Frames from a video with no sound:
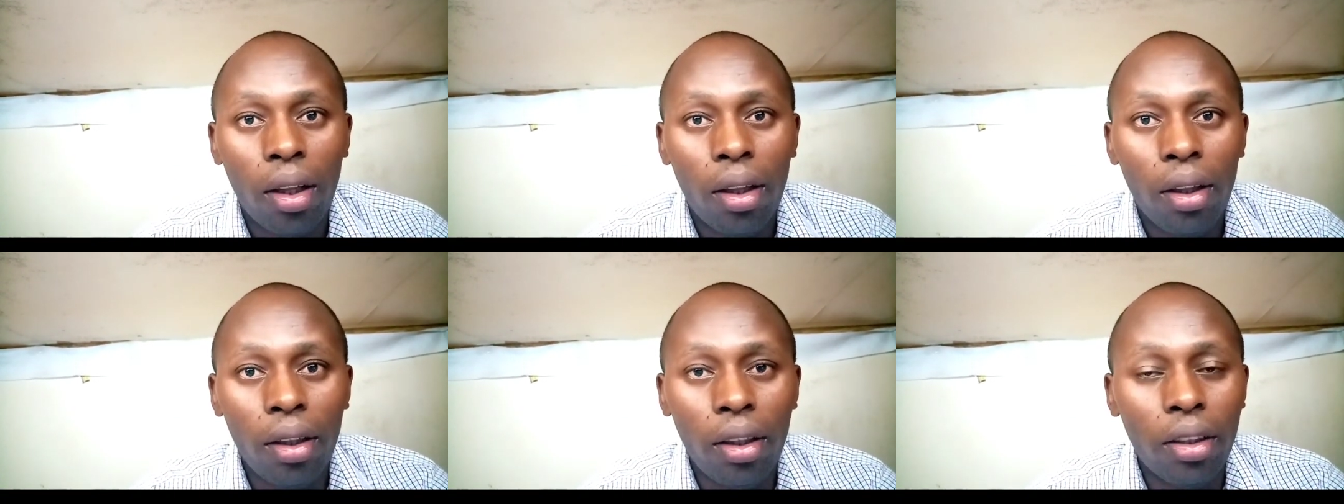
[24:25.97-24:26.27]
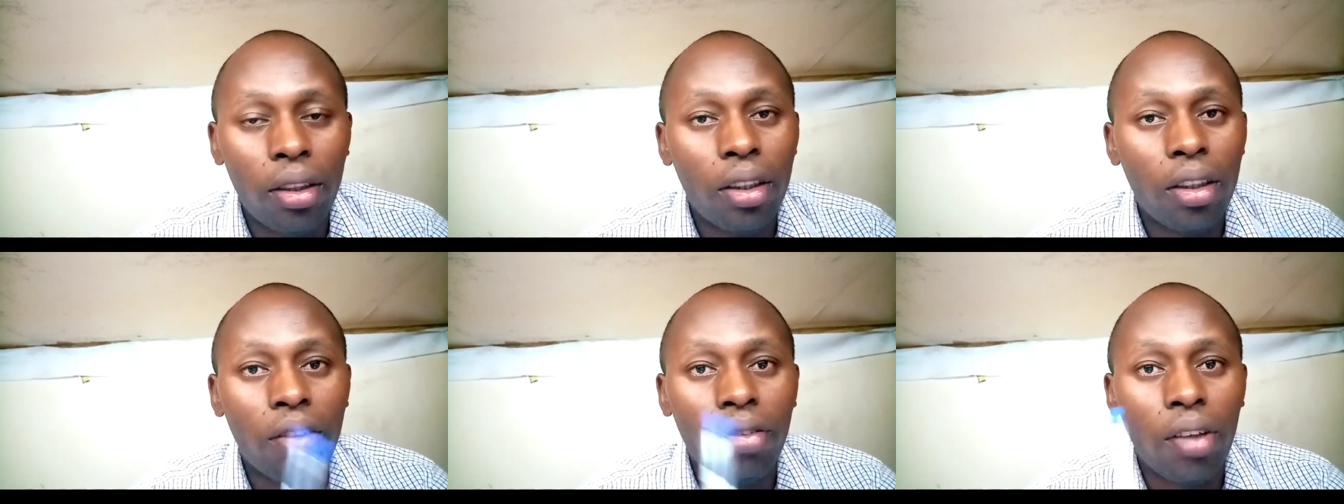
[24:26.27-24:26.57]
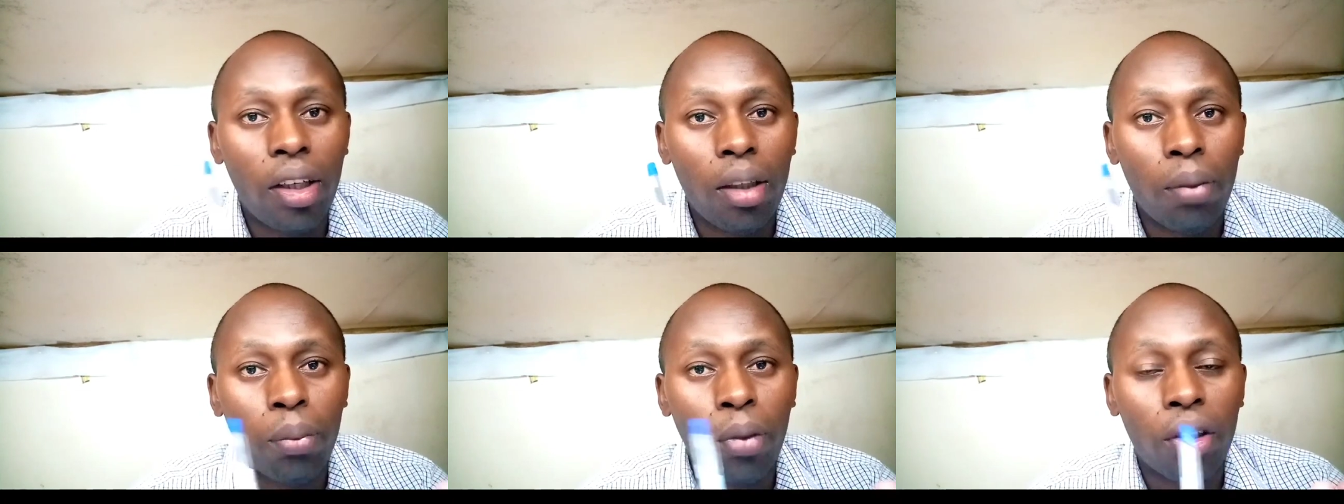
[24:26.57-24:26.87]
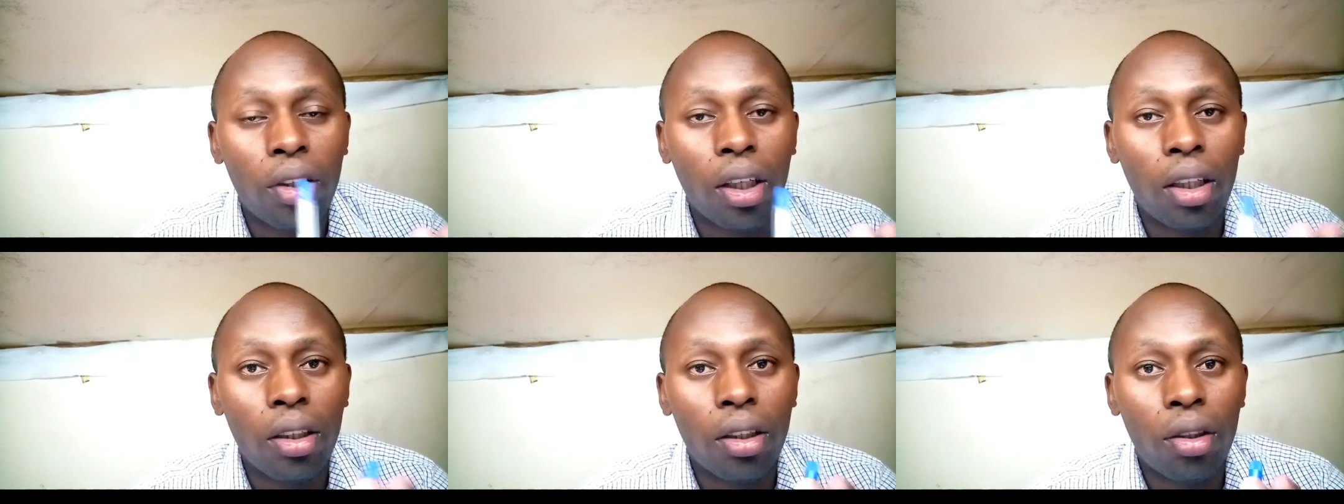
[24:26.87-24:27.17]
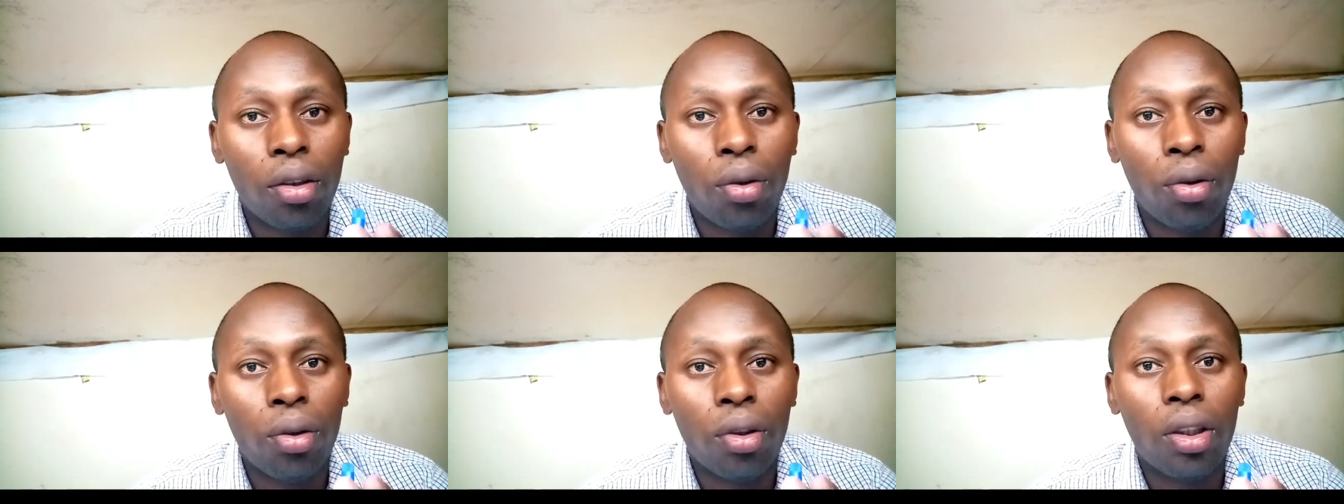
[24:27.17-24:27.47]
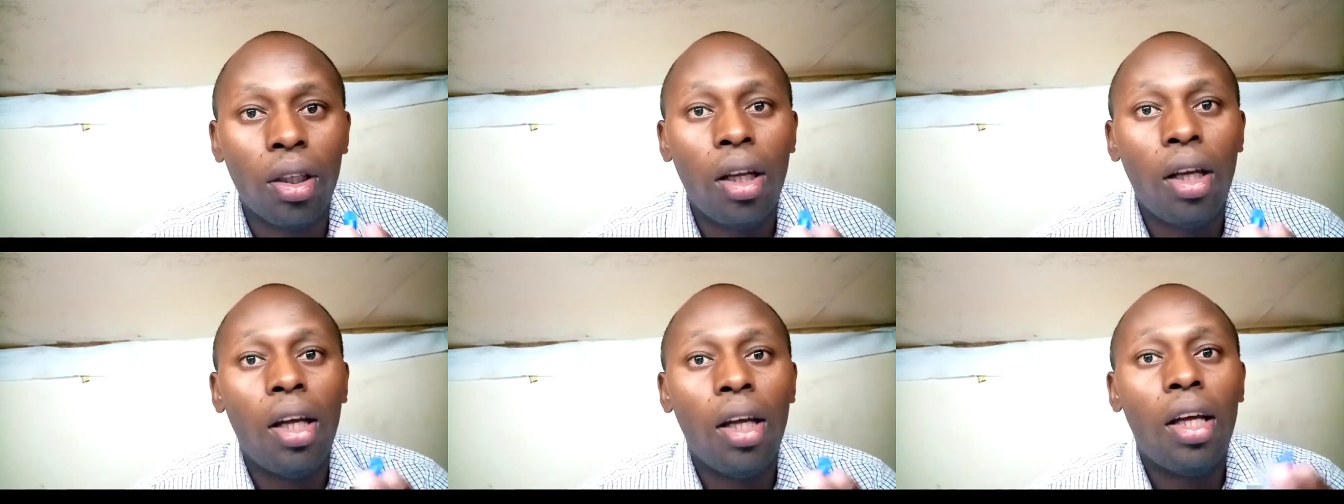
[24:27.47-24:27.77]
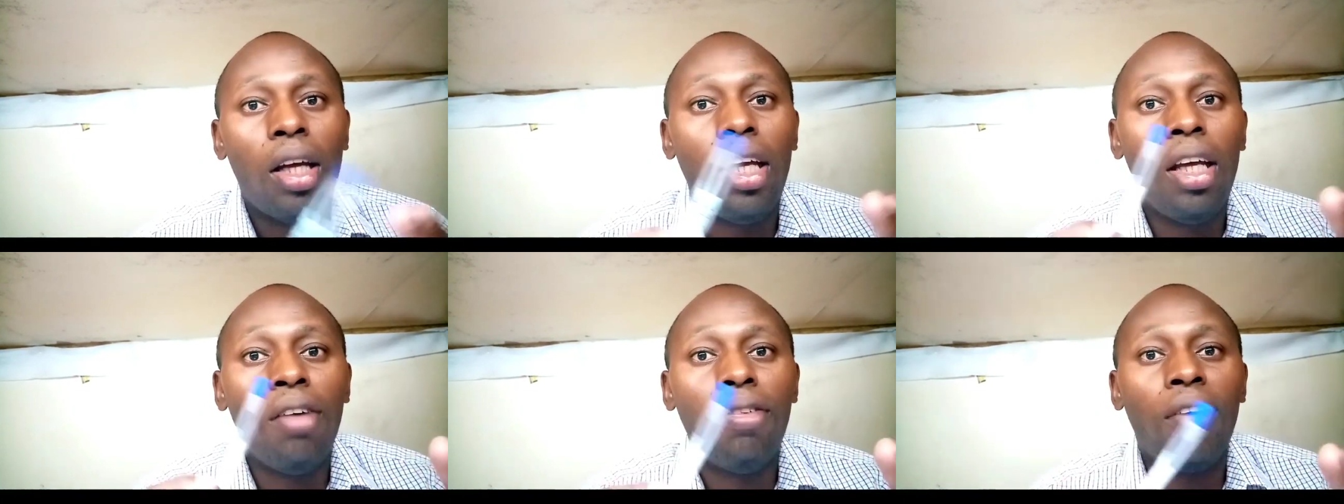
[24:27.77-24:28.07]
This is very important to note.
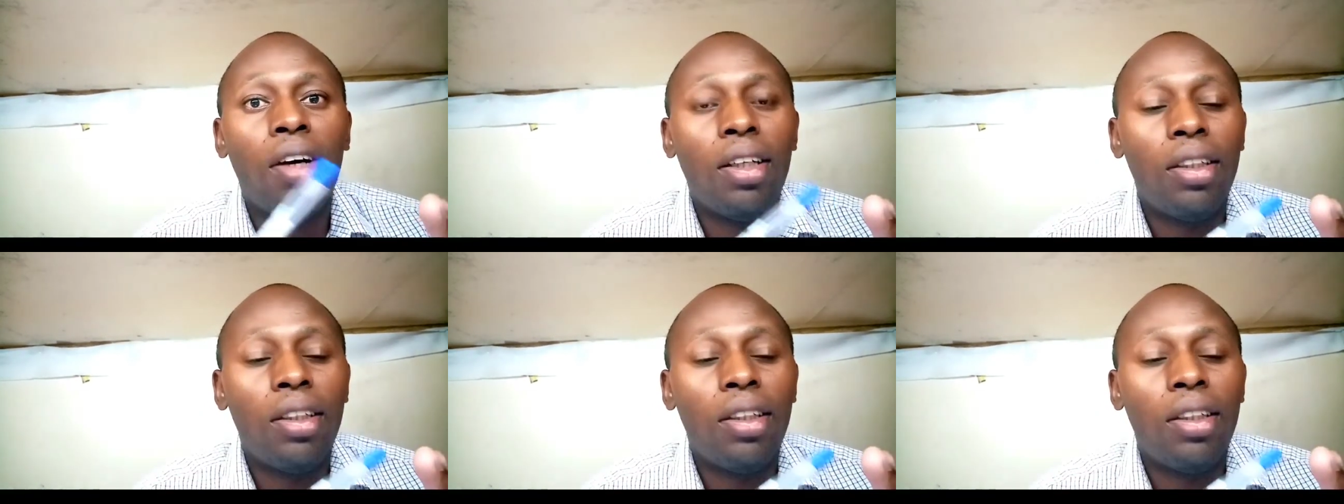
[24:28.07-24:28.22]
If I